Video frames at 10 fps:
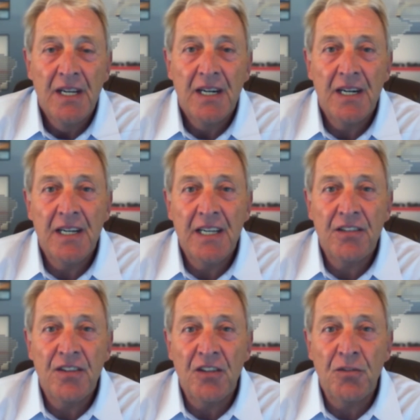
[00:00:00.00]

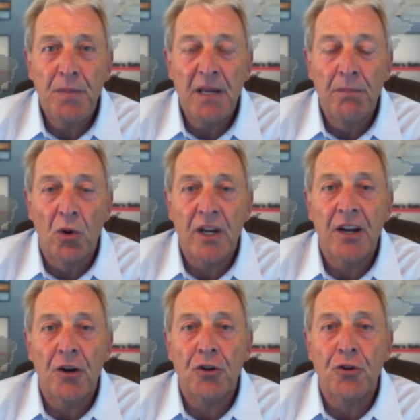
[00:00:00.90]
It's being more
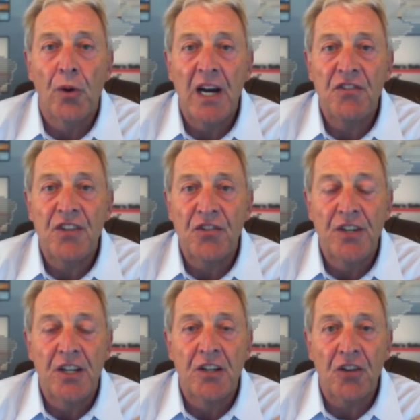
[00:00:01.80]
characterized as an
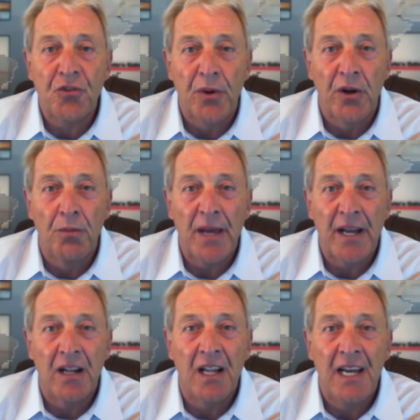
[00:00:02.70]
industrial
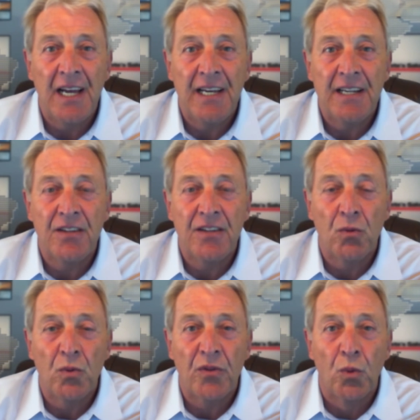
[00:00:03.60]
metal,
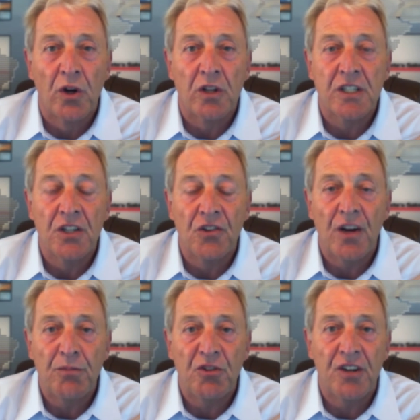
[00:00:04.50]
and with world
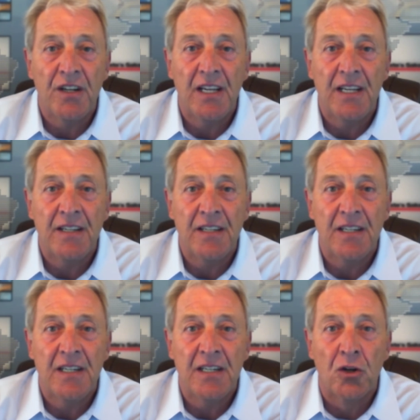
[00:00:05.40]
consumption and
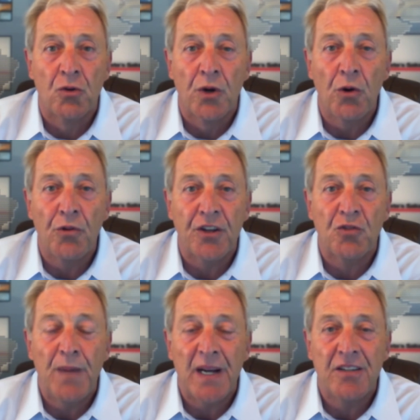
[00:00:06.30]
growth
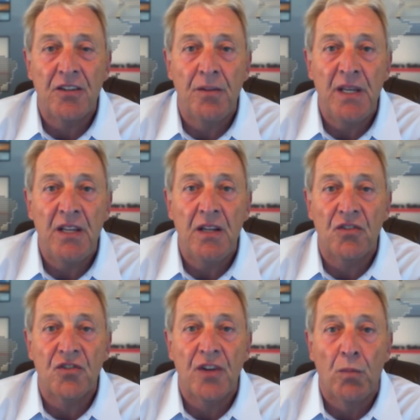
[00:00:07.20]
expected to be
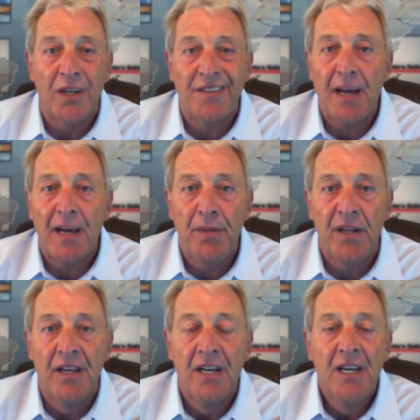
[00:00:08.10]
somewhat
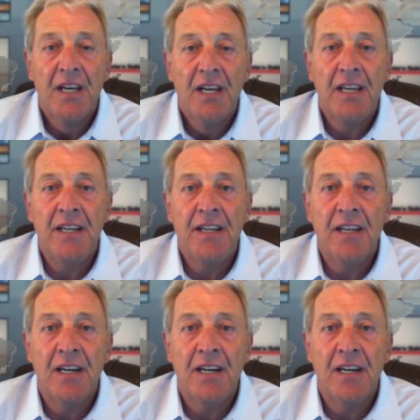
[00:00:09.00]
tepid in